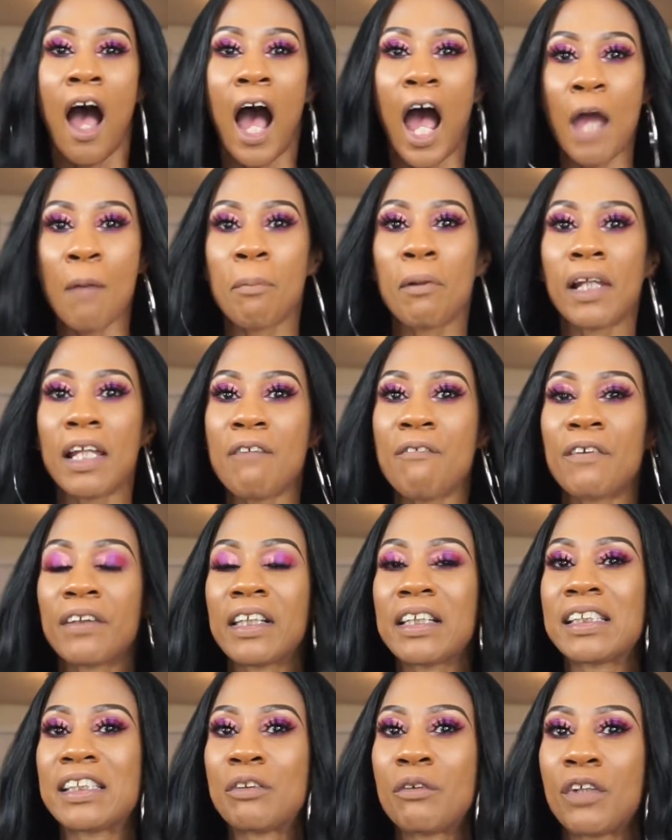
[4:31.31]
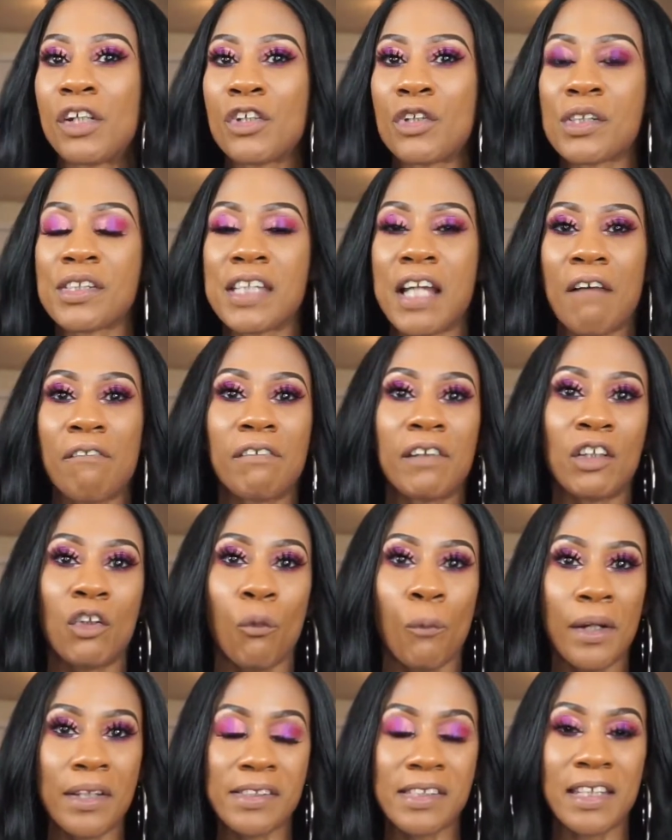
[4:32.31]
I believe with this unit you're definitely
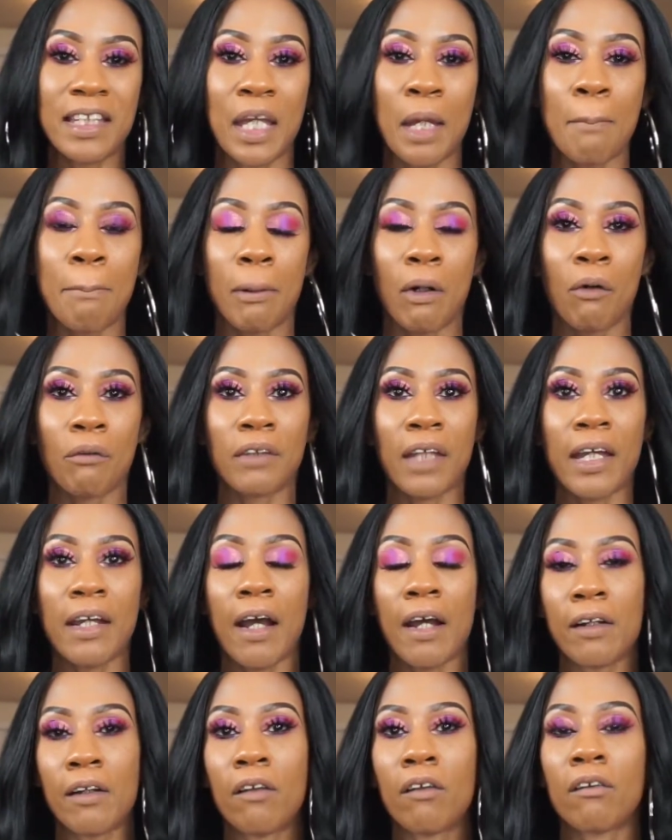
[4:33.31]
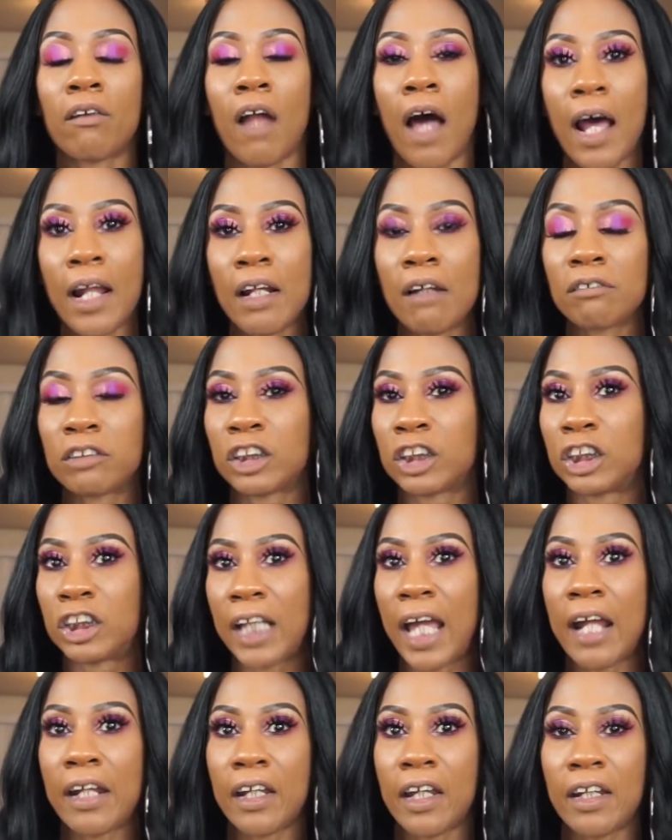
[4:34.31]
going to get both I got a lot of
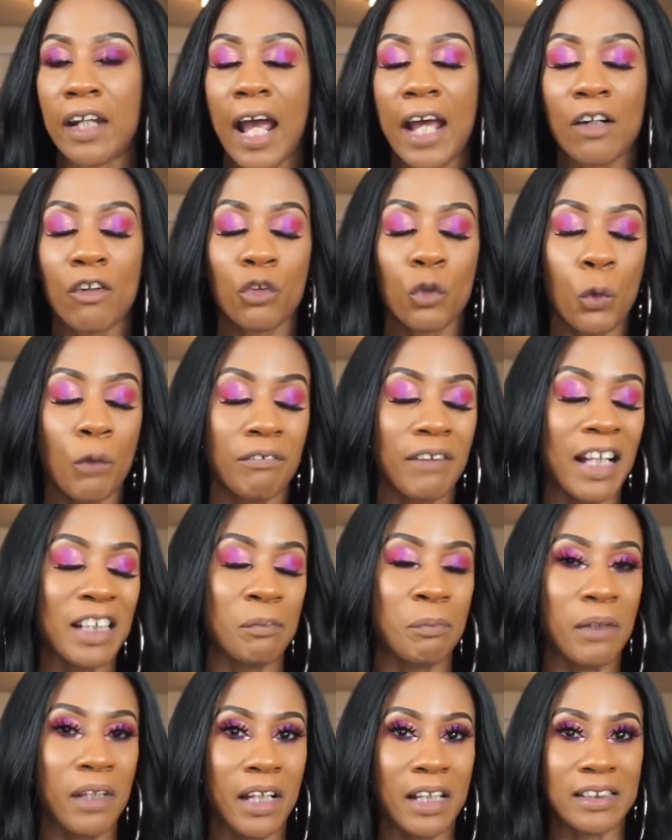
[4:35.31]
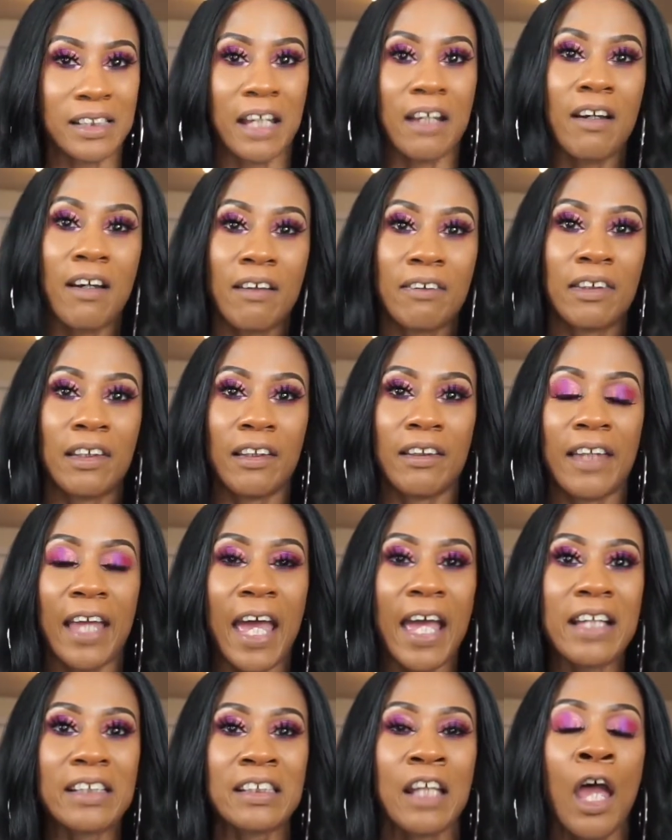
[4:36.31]
shedding I don't know if that's because I cut the
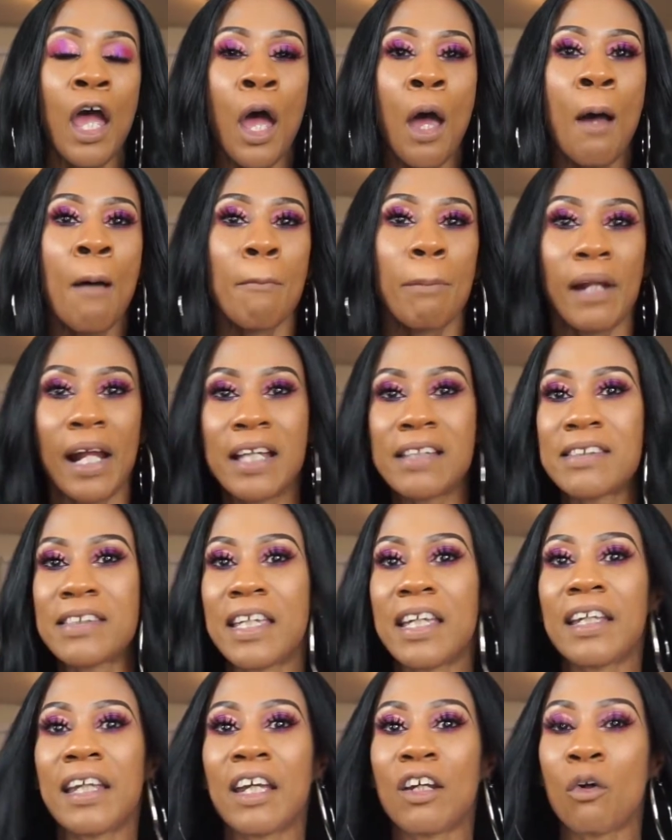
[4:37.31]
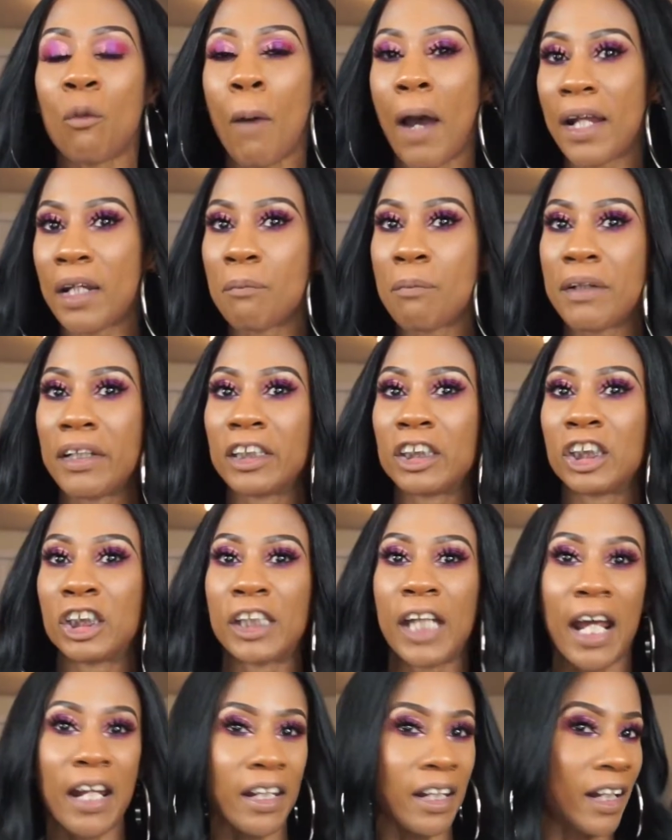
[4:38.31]
lace but I did get quite a bit of
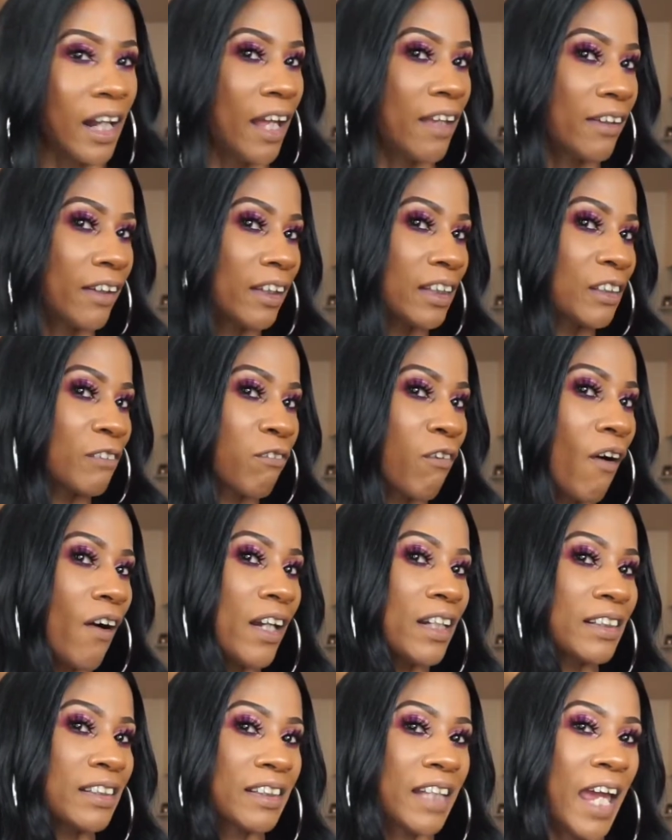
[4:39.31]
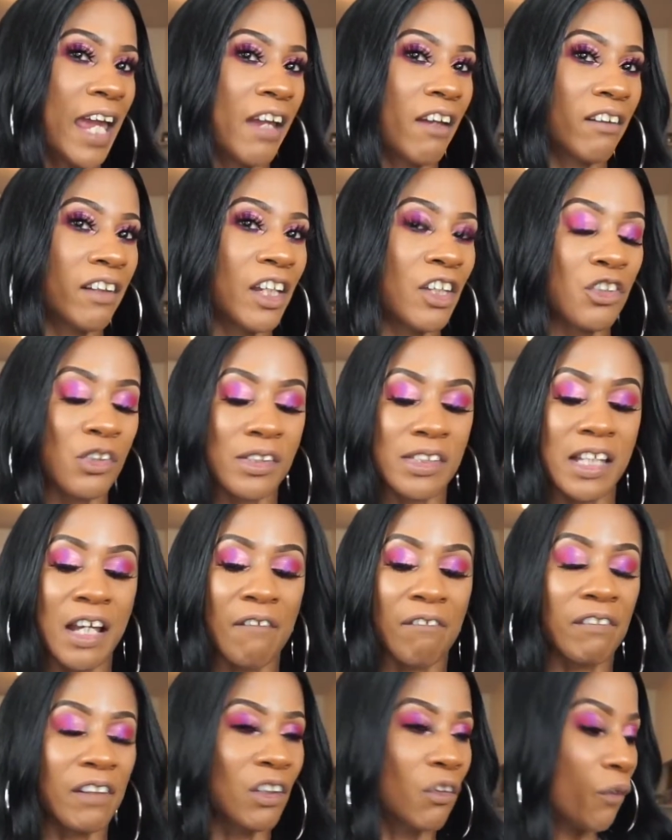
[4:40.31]
shedding and then as far as tangling you're
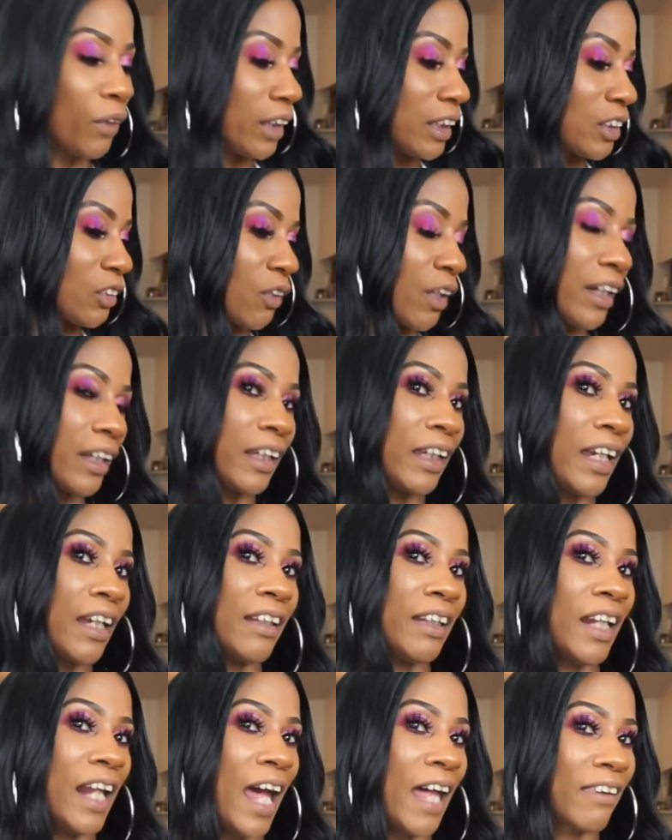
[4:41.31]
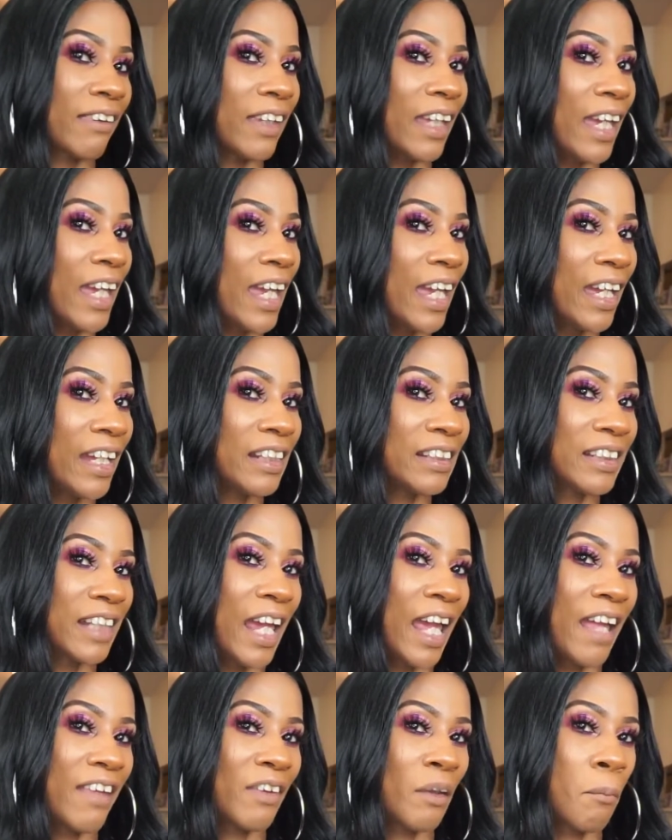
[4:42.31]
definitely going to start getting it at the ends
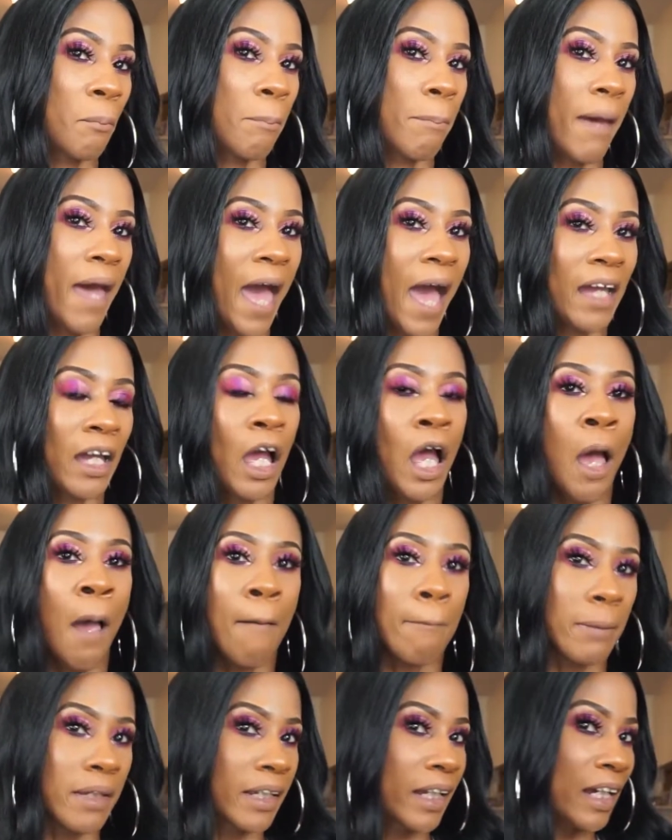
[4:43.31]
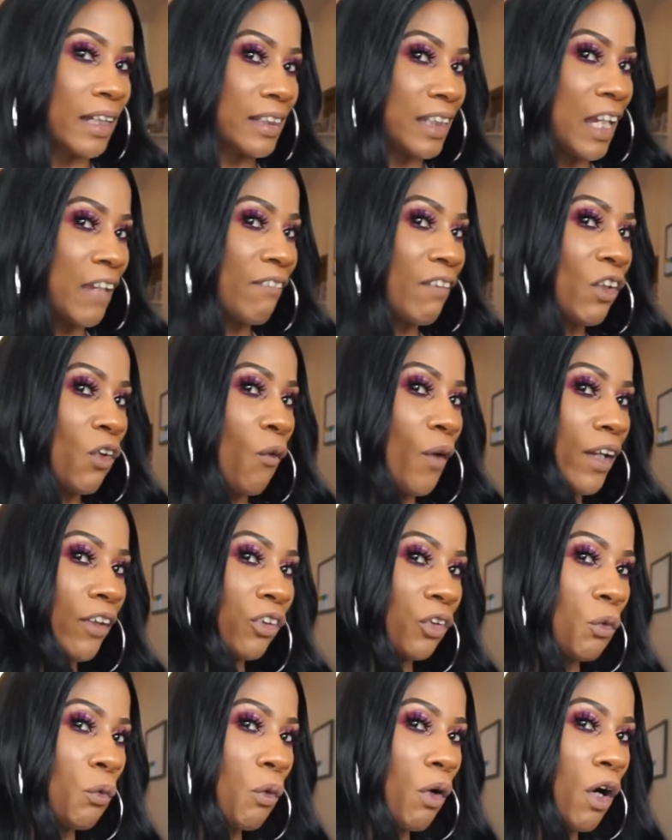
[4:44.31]
and the back because even
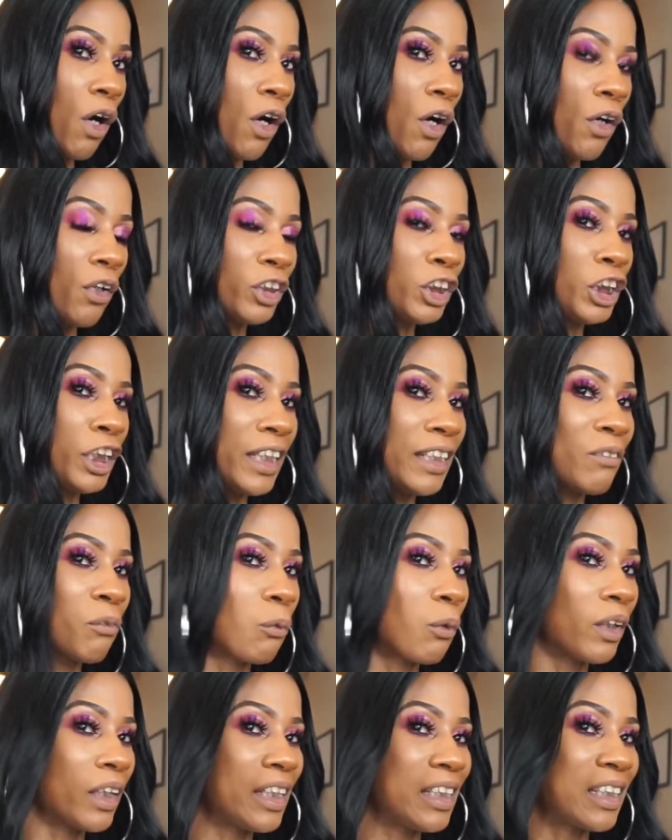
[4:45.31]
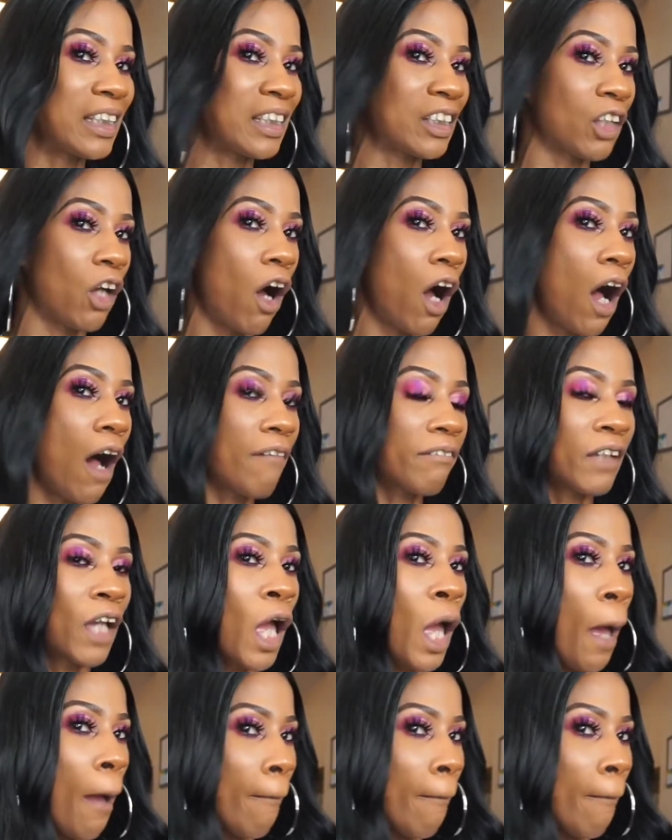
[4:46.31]
going through her she's really soft